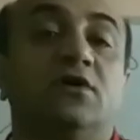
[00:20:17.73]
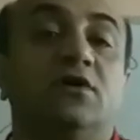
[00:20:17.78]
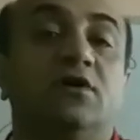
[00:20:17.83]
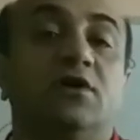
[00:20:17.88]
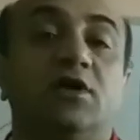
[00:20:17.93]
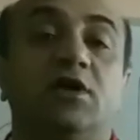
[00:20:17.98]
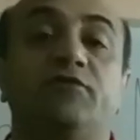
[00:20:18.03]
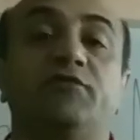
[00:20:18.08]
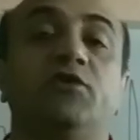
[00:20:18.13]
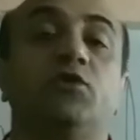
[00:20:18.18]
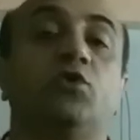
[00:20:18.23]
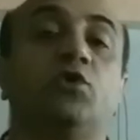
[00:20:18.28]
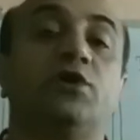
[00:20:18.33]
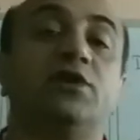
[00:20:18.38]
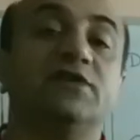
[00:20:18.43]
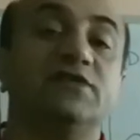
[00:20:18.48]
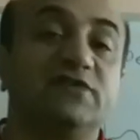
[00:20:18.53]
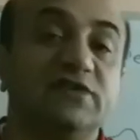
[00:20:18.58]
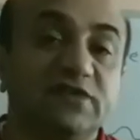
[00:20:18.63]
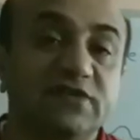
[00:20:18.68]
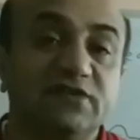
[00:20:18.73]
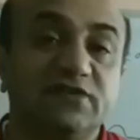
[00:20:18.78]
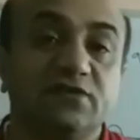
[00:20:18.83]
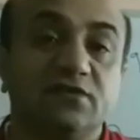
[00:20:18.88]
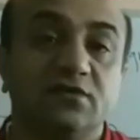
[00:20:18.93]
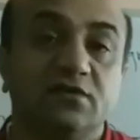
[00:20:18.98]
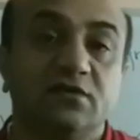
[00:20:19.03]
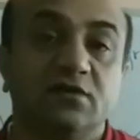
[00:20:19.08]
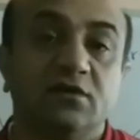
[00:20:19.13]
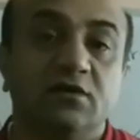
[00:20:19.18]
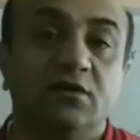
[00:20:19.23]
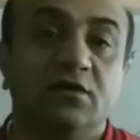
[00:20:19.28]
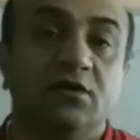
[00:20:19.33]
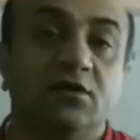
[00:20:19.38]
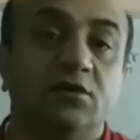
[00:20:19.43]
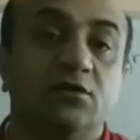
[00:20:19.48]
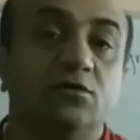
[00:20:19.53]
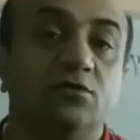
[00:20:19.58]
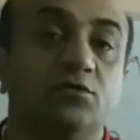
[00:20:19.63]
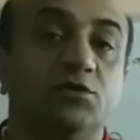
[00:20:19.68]
AV node disease,
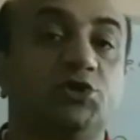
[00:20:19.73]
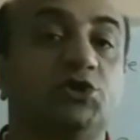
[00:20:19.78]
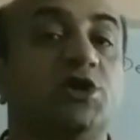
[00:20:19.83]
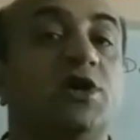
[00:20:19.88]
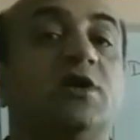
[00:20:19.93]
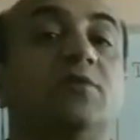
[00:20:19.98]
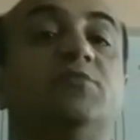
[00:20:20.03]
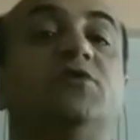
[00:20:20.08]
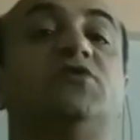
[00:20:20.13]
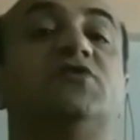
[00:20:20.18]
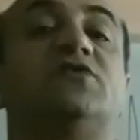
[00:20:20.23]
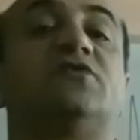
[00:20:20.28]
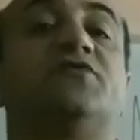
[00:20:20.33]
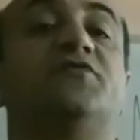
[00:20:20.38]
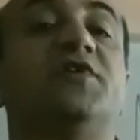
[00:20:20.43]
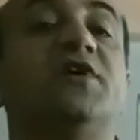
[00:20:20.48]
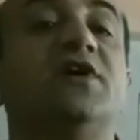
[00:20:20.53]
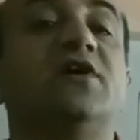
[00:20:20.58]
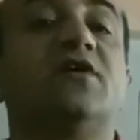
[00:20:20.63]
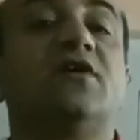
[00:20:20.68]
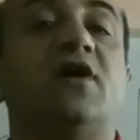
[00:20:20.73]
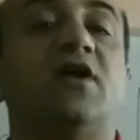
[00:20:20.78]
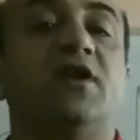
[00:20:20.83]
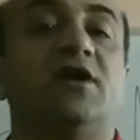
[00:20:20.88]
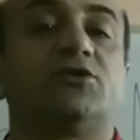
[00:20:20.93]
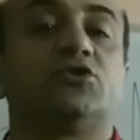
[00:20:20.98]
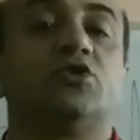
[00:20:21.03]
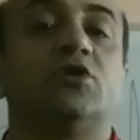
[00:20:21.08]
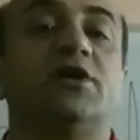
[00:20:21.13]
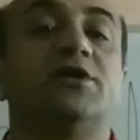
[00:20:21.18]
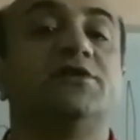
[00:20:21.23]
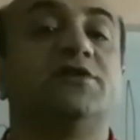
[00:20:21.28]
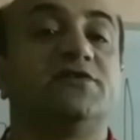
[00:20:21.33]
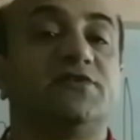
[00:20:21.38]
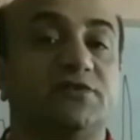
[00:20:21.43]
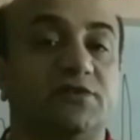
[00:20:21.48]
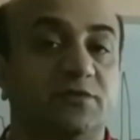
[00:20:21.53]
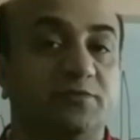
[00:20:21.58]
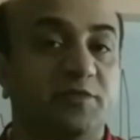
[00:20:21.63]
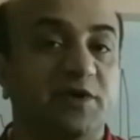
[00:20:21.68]
which can be severe electrolyte
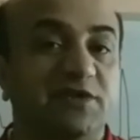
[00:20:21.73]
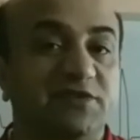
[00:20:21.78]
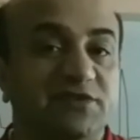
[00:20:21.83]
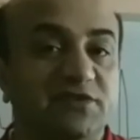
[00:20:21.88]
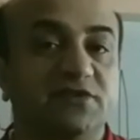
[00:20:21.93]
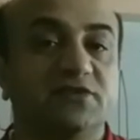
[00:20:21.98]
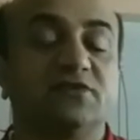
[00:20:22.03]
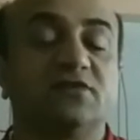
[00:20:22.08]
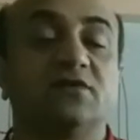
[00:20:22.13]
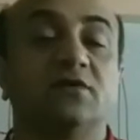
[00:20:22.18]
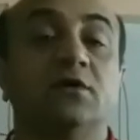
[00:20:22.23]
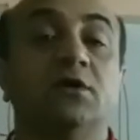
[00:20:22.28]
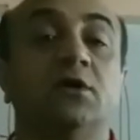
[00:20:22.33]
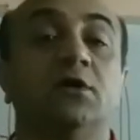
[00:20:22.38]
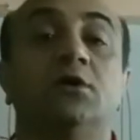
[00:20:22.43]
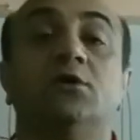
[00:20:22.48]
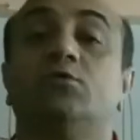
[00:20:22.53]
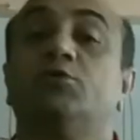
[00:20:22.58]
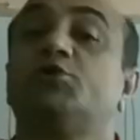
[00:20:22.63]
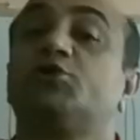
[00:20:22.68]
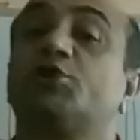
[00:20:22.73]
disturbances, which